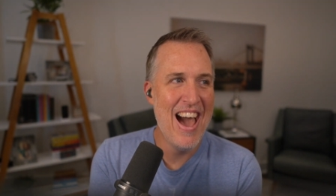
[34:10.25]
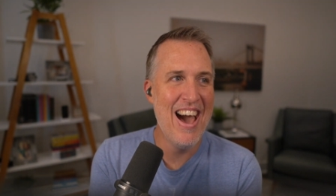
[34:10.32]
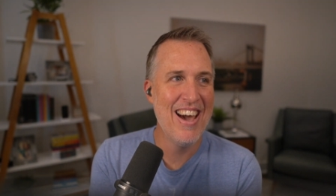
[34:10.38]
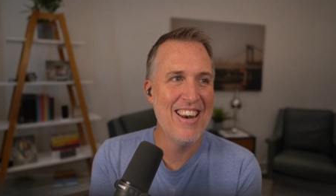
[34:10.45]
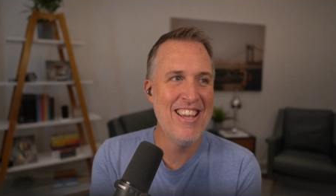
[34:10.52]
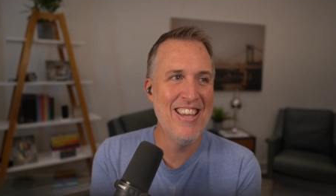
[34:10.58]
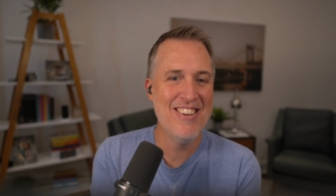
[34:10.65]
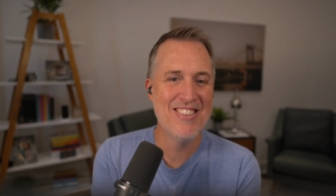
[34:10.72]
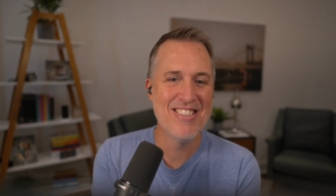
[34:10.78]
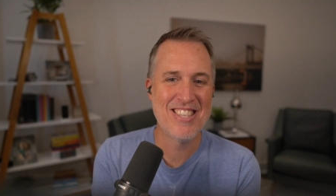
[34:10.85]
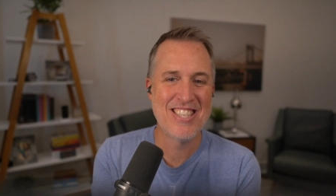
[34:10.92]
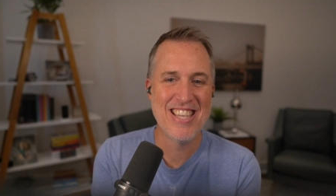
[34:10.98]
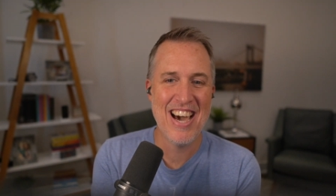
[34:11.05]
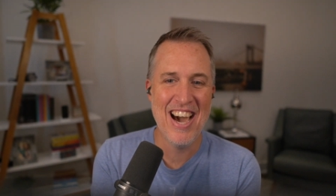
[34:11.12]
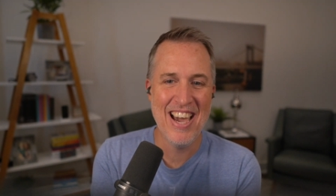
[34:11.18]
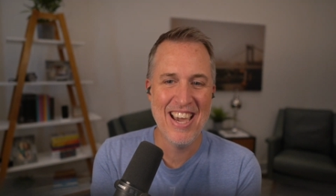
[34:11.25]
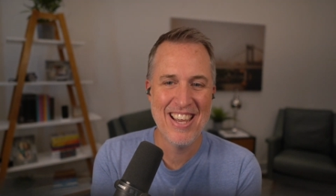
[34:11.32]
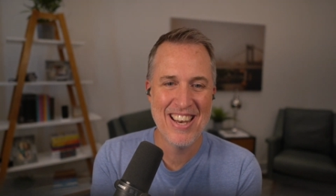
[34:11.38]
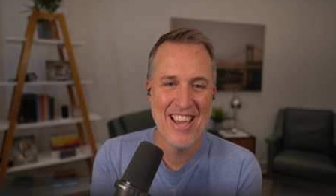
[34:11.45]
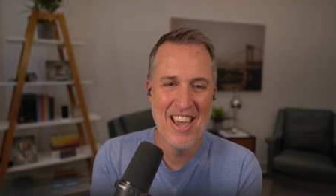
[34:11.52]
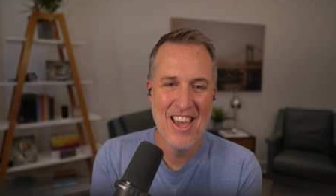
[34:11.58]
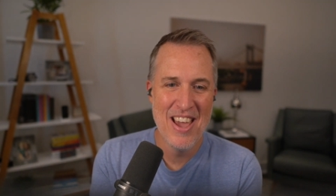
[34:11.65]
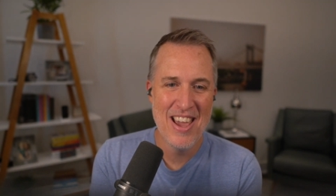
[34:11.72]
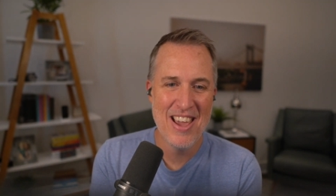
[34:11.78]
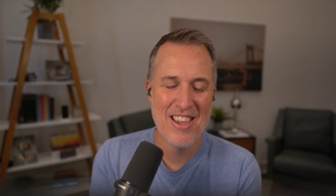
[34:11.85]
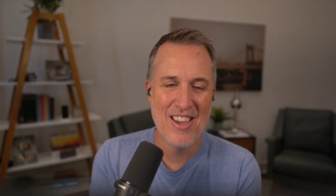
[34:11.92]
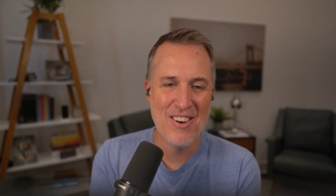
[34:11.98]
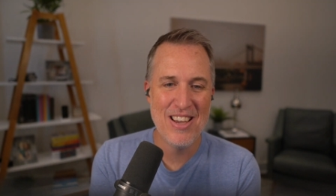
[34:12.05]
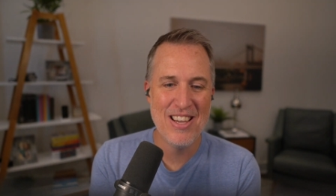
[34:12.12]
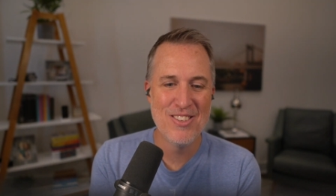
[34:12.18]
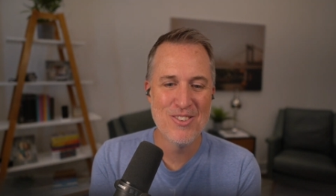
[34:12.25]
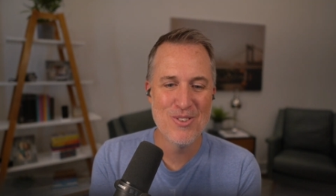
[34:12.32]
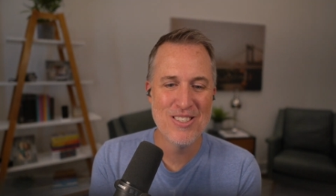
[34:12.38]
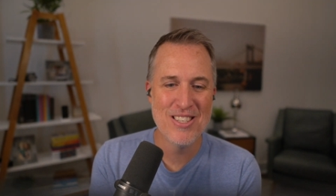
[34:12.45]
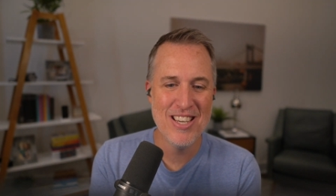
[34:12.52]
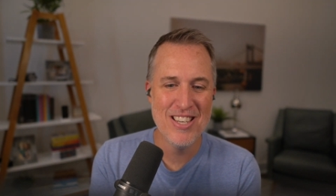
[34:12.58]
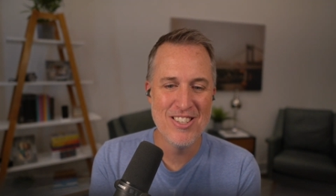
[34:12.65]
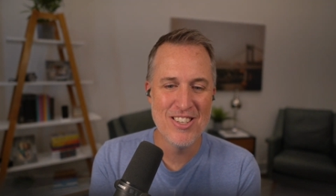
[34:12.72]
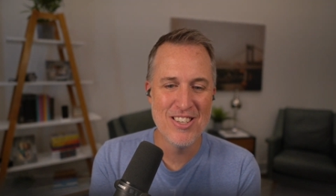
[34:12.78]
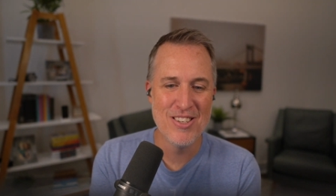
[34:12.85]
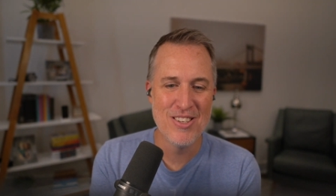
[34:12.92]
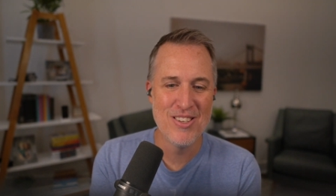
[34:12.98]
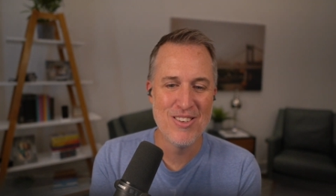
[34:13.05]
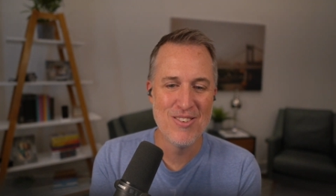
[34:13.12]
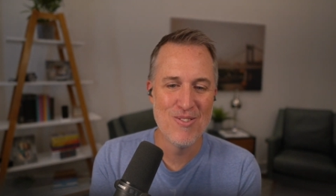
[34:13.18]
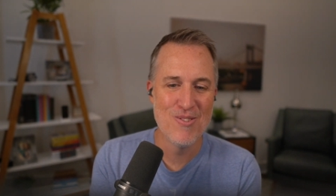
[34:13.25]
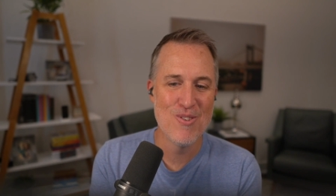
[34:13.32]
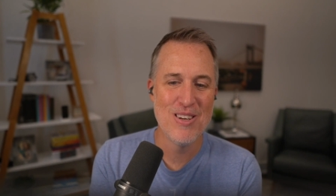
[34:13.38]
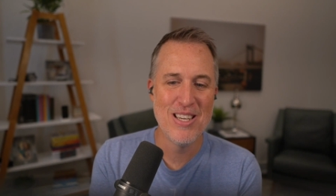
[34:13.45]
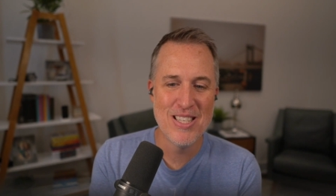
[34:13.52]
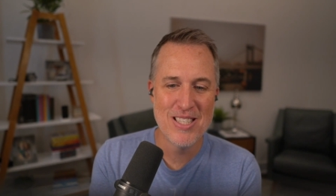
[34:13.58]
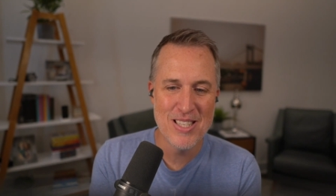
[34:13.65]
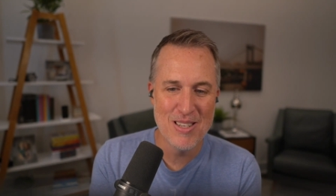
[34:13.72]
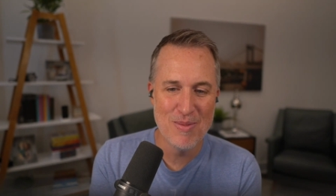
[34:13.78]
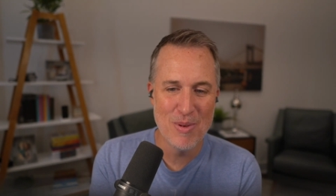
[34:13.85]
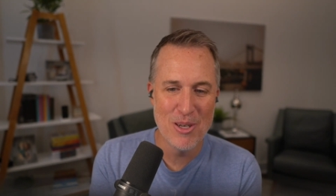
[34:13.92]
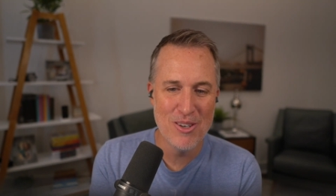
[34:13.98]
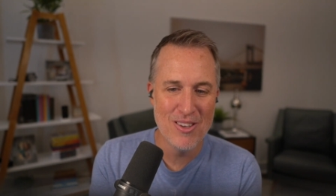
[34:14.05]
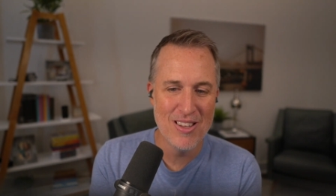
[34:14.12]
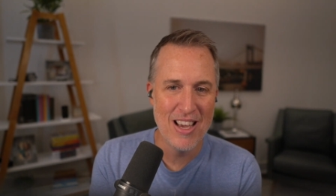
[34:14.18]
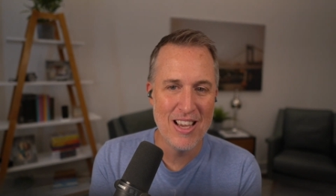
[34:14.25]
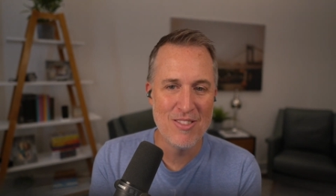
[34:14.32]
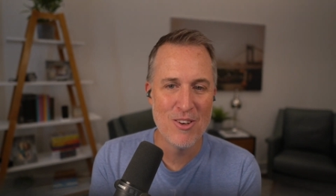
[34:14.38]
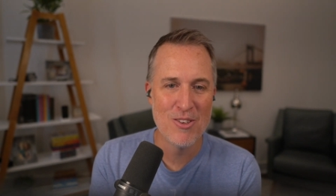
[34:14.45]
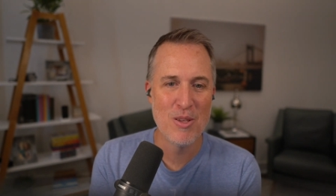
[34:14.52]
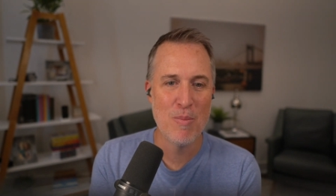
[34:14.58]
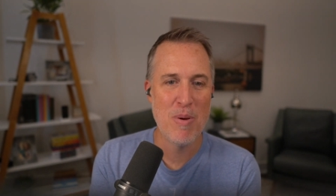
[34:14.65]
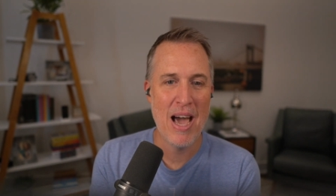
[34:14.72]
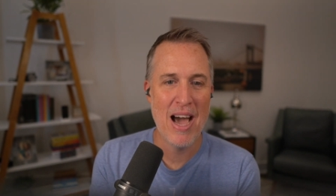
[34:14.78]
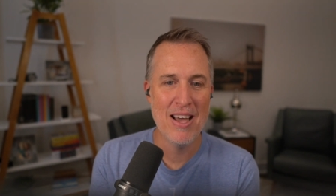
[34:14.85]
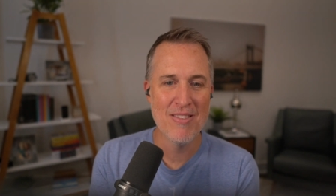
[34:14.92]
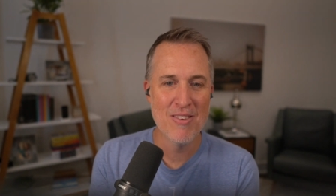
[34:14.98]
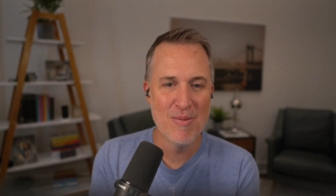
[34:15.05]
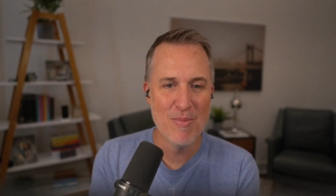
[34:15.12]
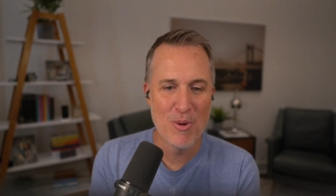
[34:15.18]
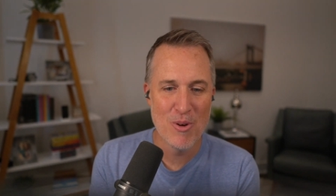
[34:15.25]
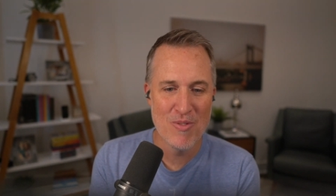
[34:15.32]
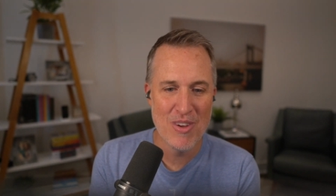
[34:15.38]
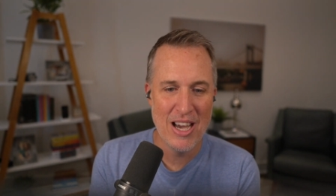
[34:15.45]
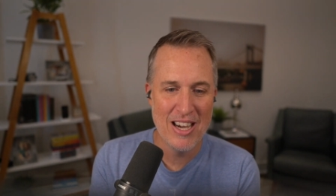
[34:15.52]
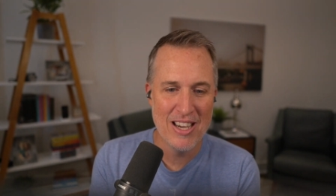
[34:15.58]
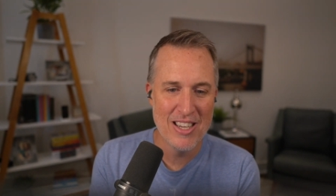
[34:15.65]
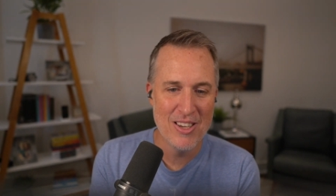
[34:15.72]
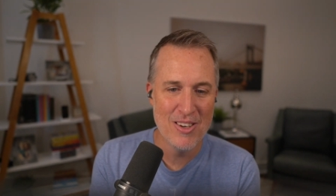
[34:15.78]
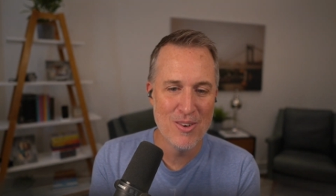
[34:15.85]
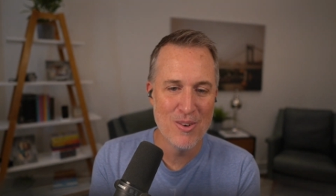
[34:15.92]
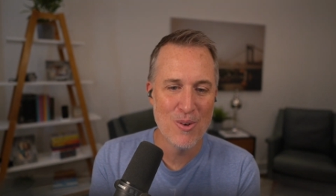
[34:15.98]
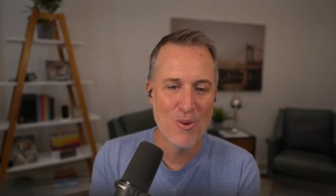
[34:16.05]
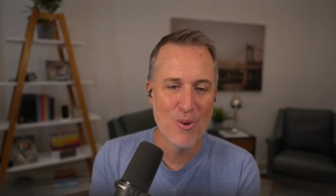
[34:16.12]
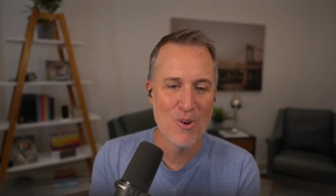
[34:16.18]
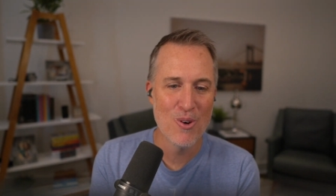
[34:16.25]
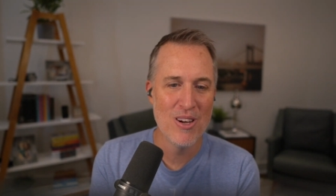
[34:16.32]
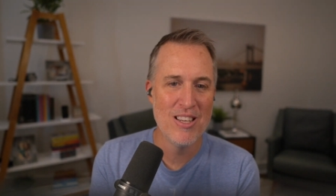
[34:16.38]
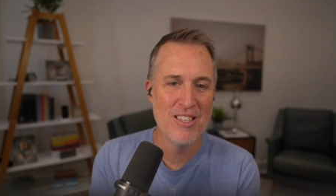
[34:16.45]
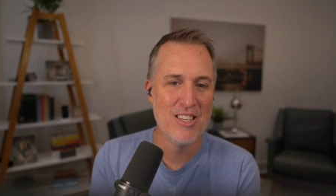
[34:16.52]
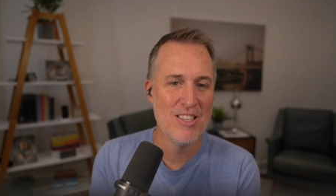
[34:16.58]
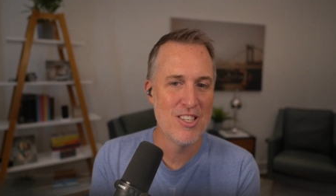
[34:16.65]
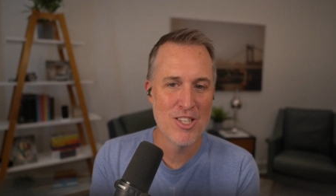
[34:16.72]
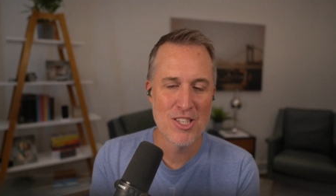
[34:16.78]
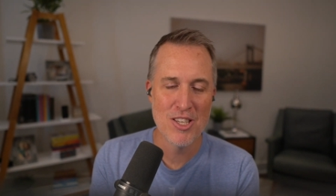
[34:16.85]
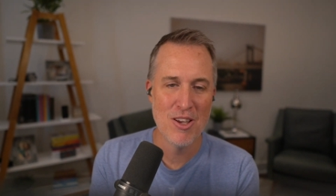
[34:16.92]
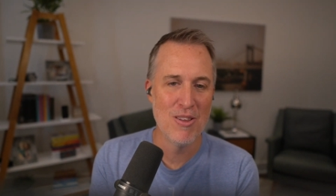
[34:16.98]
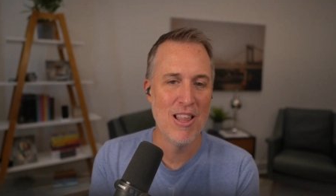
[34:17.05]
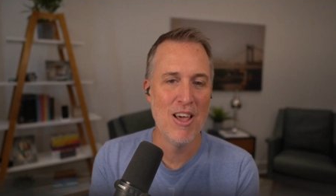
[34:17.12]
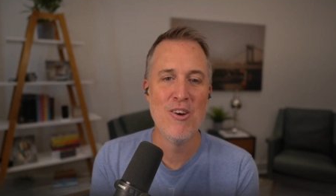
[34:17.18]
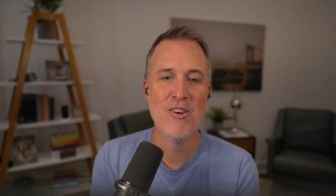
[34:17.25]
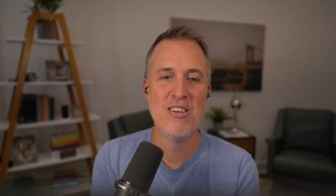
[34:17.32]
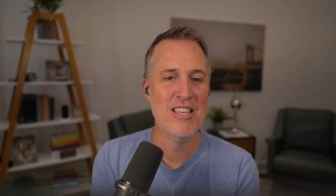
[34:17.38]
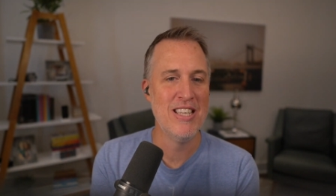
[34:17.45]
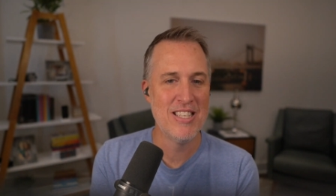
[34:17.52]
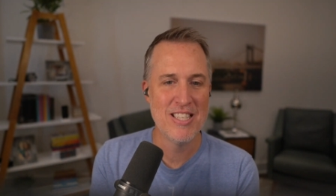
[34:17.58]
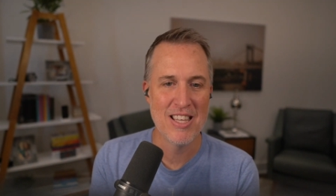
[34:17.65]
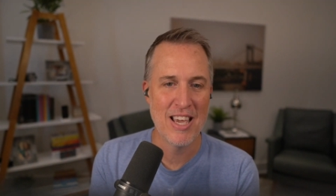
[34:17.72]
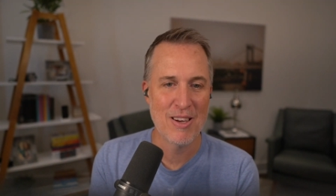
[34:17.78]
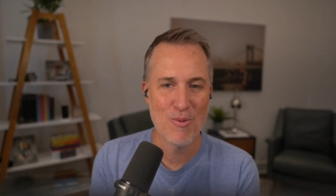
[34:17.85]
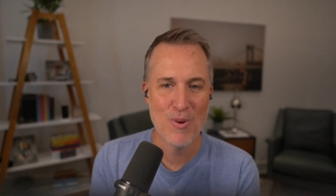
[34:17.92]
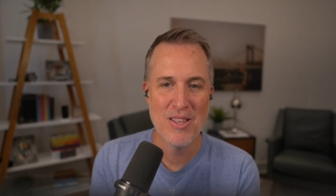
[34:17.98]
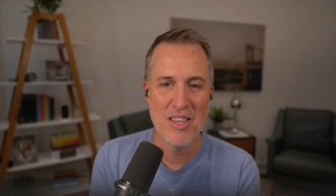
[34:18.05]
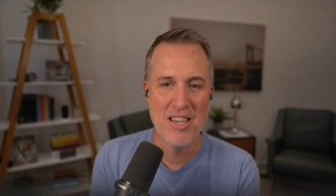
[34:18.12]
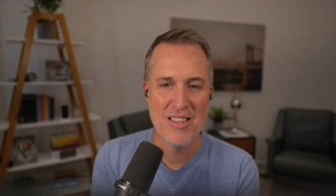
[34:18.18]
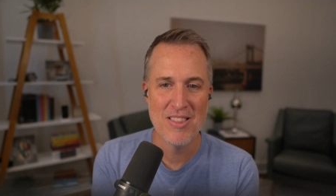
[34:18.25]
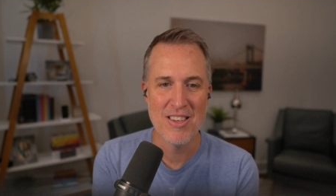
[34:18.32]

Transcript: how do you decide, you know, is retention reasonable and there's a path to more value, or is it just so low you need to like rethink